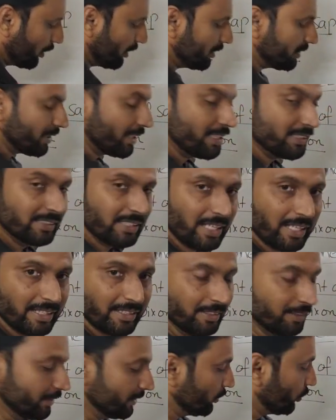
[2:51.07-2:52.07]
potential is
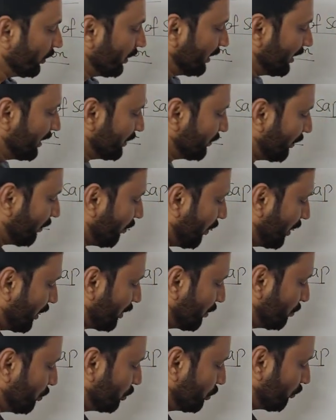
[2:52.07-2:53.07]
high. So that is why
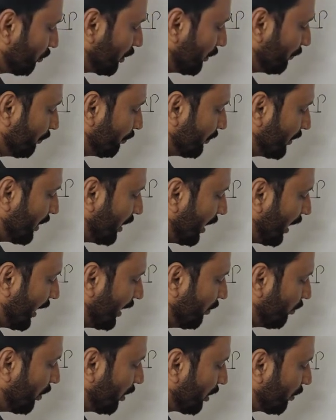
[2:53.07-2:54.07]
water moves from
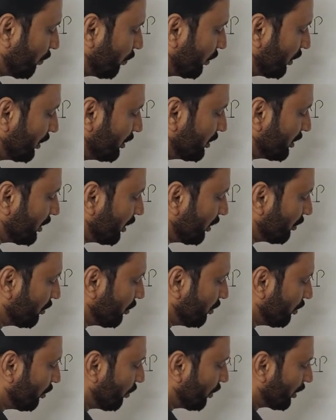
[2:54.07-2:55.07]
high water potential
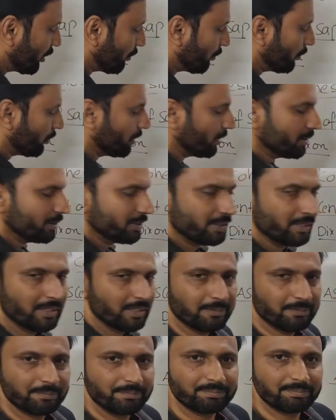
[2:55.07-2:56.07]
to low water potential.
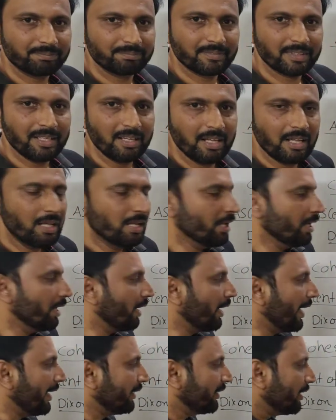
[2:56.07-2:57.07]

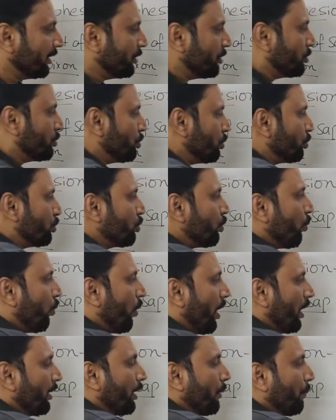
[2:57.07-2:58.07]
Like that, due to
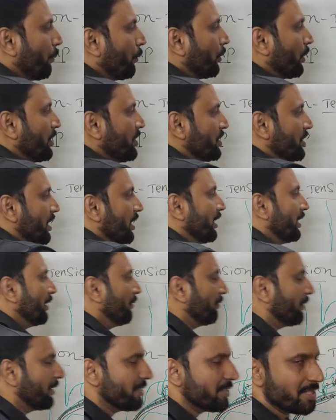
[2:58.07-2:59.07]
water potential
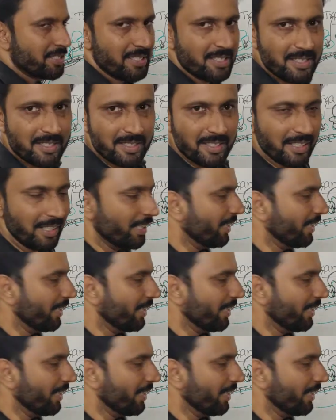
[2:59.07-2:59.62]
difference,